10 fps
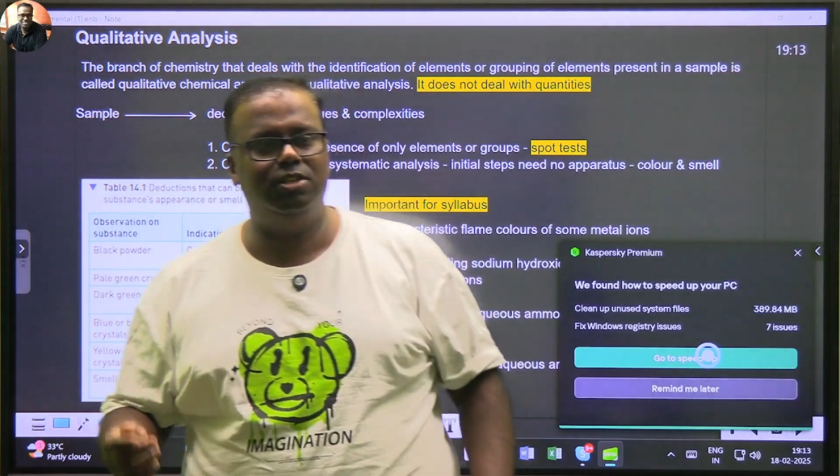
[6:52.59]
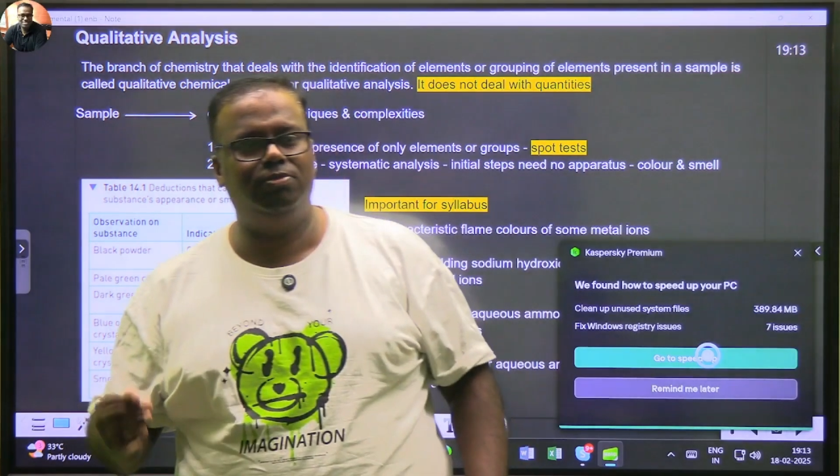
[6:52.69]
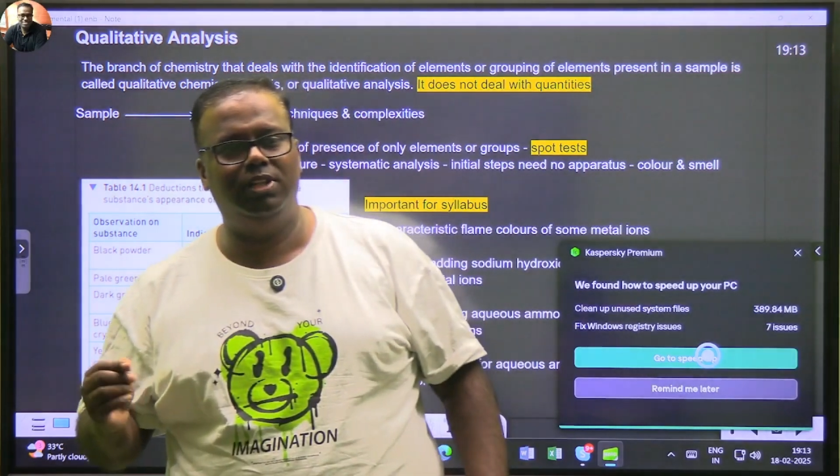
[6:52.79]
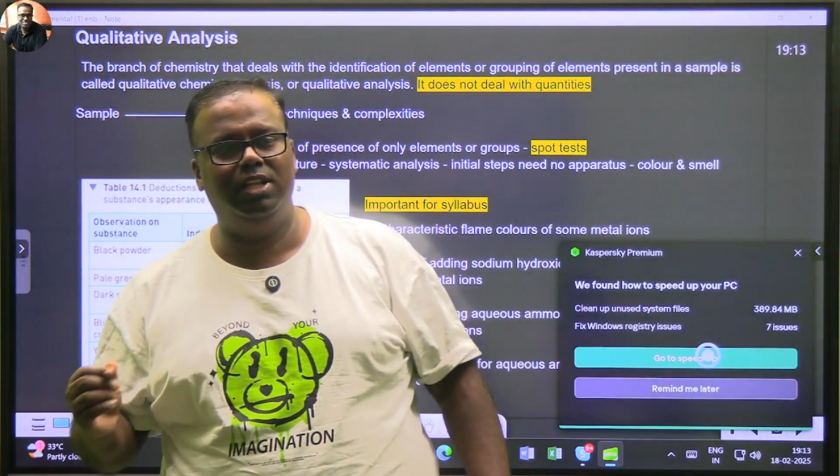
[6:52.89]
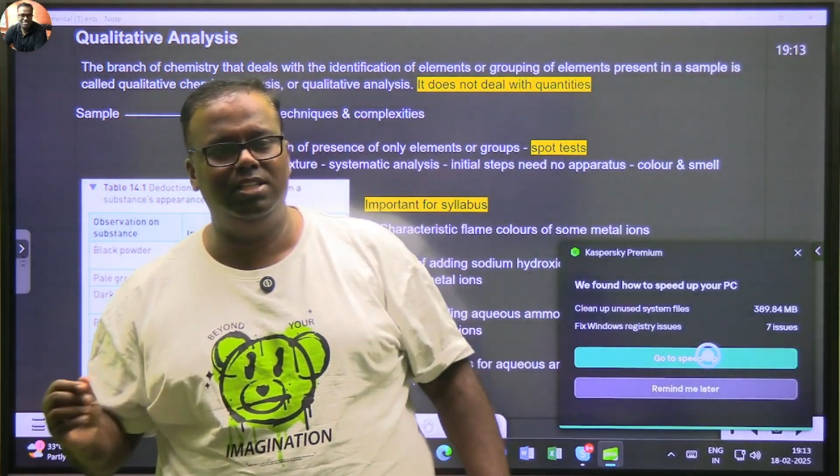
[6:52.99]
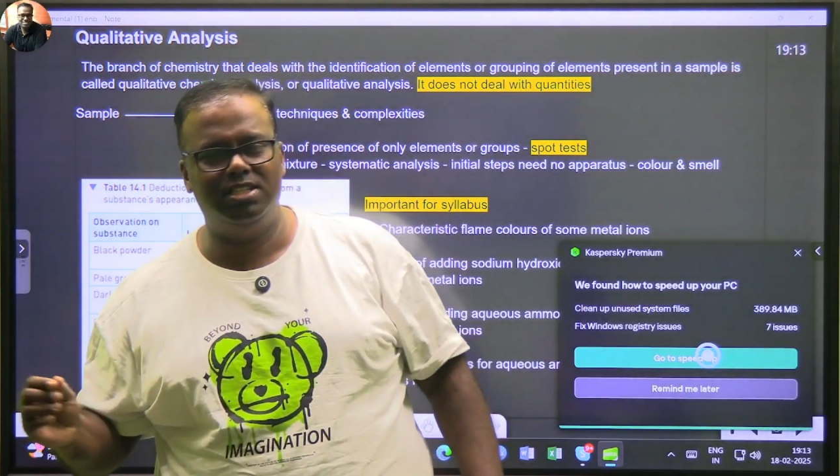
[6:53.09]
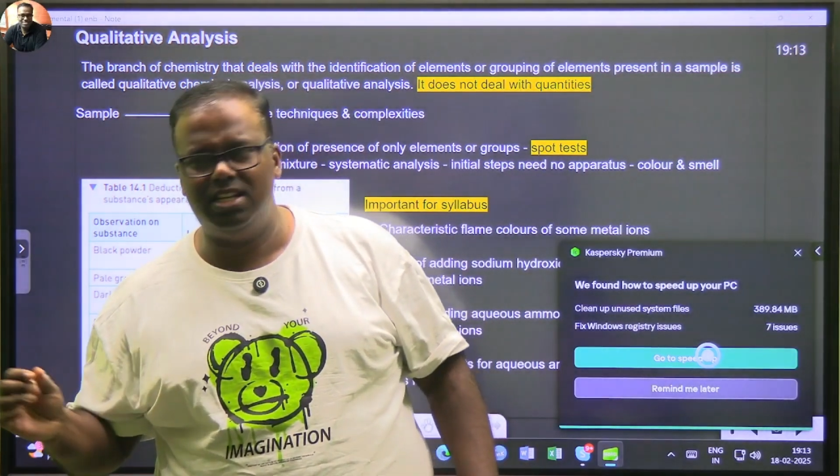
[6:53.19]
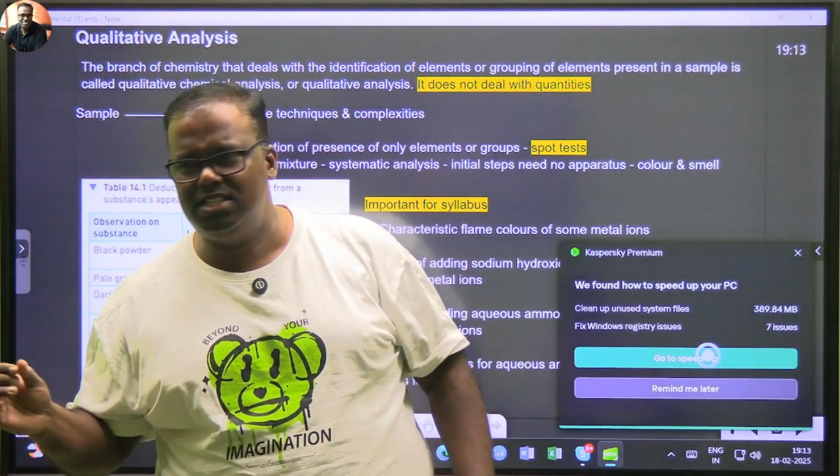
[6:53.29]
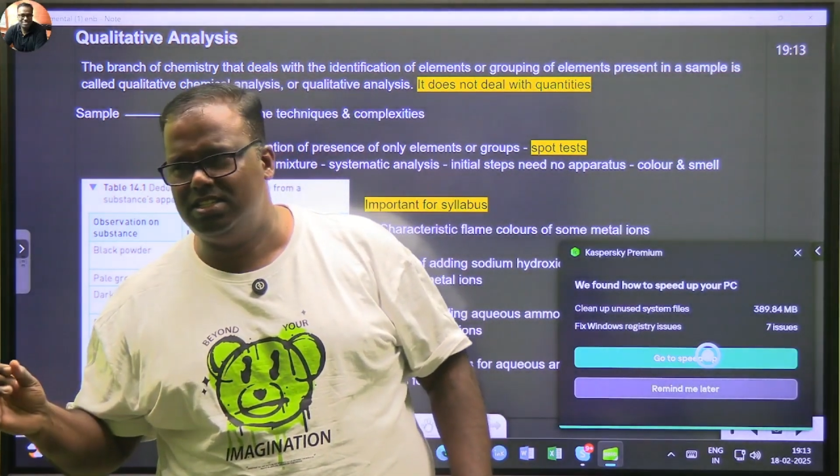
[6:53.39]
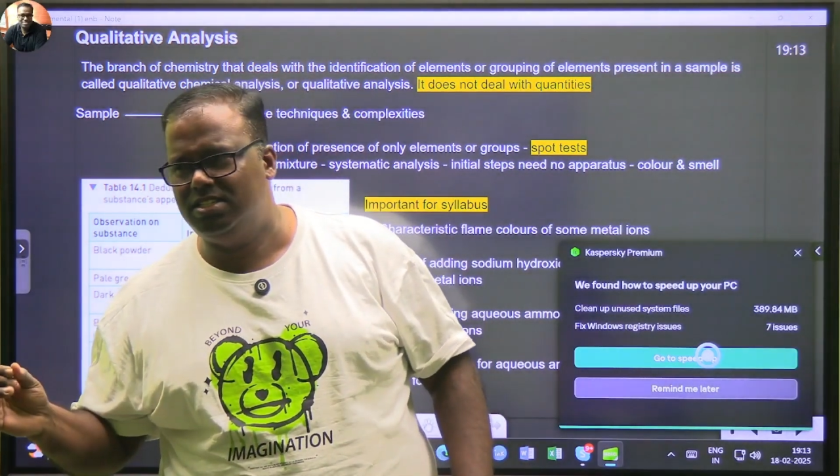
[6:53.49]
and they'll
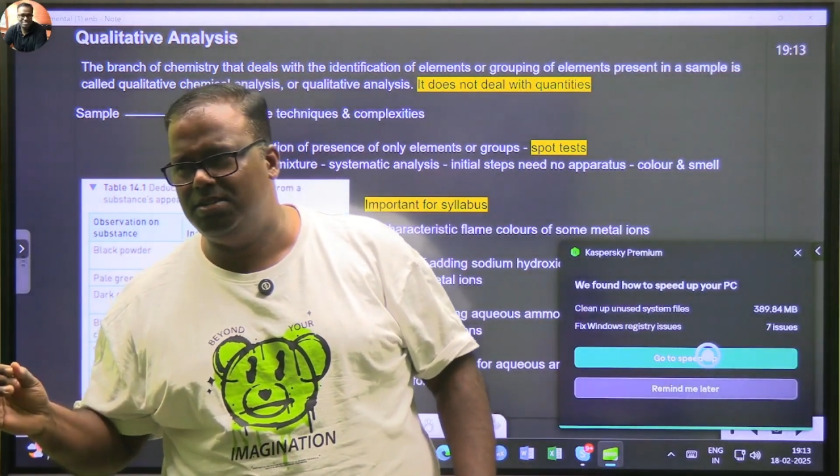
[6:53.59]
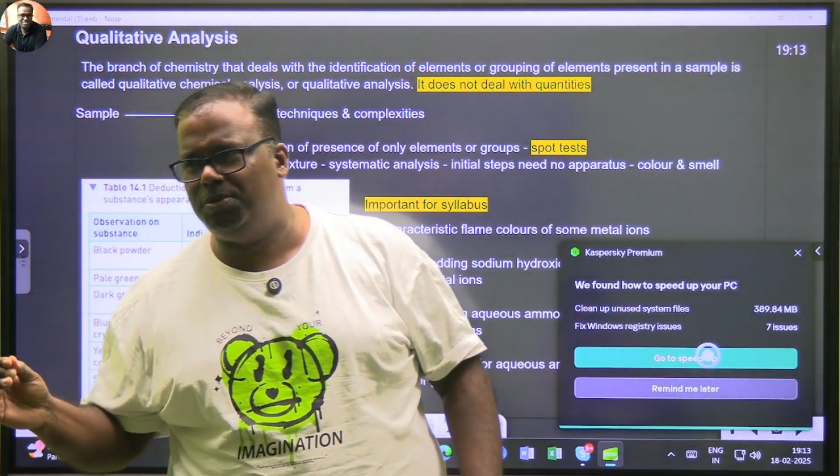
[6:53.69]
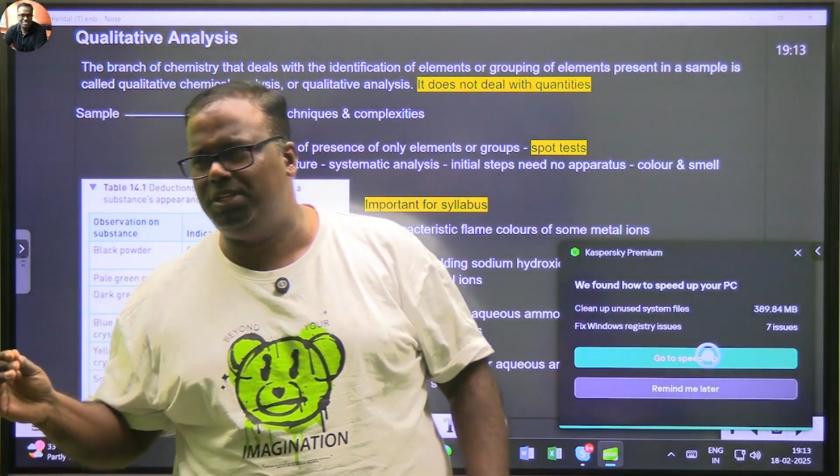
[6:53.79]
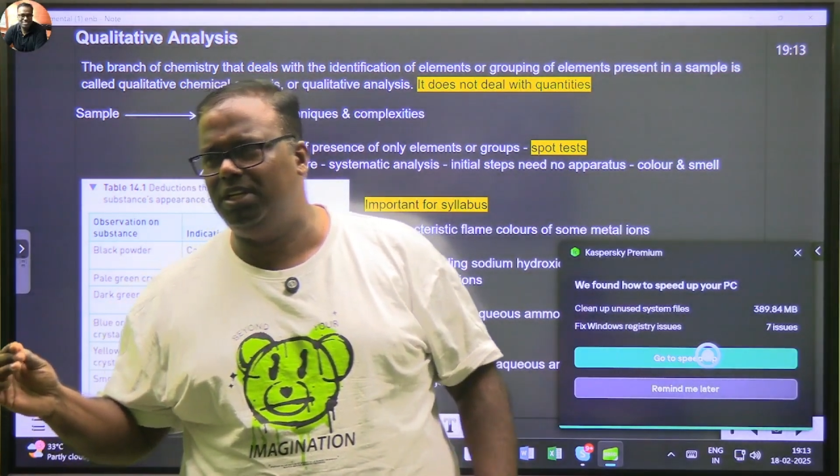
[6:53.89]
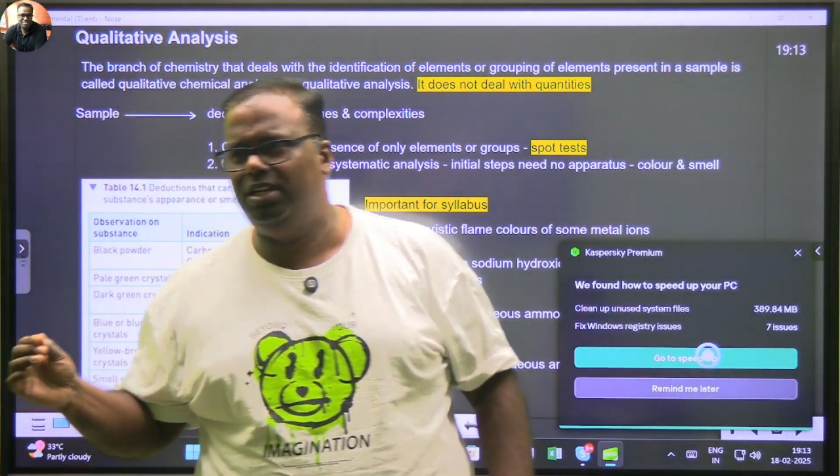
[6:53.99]
just dip it in little